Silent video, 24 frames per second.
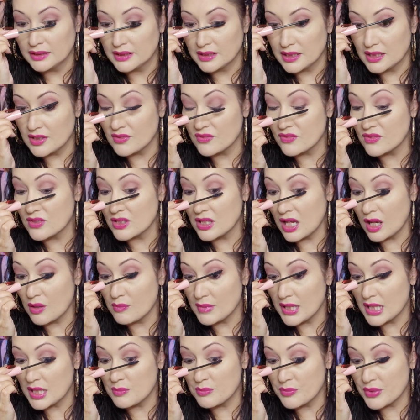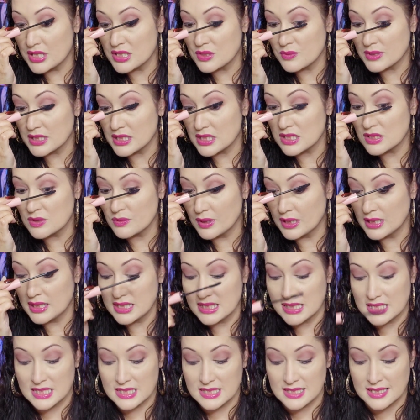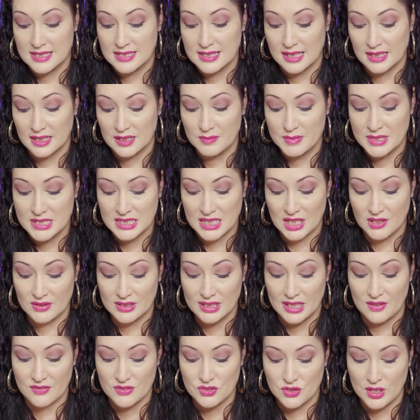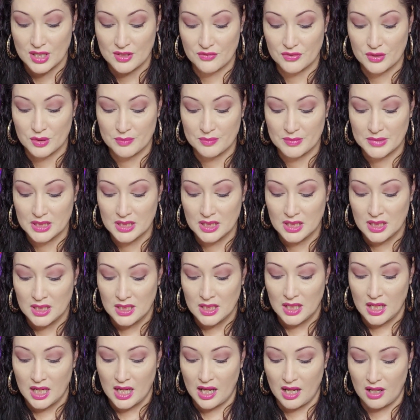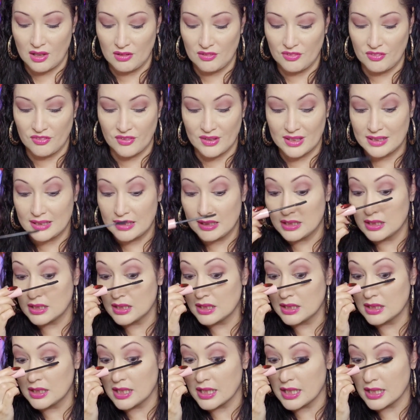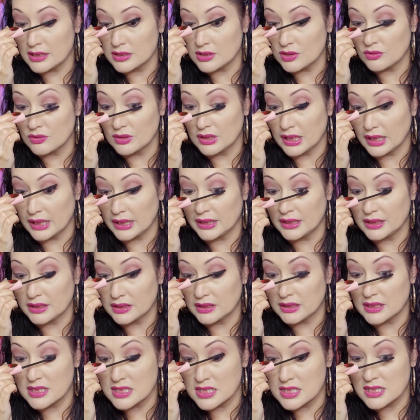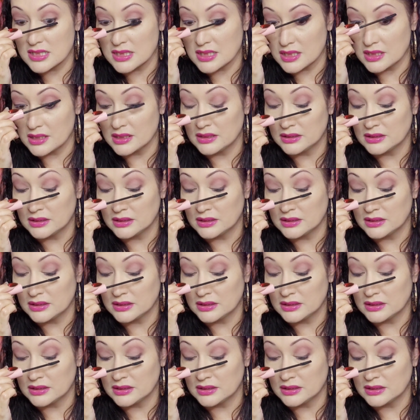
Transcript: If I'm not impressed with this one, this is the second mascara that I've tried from e.l.f. that I don't like. Let's see.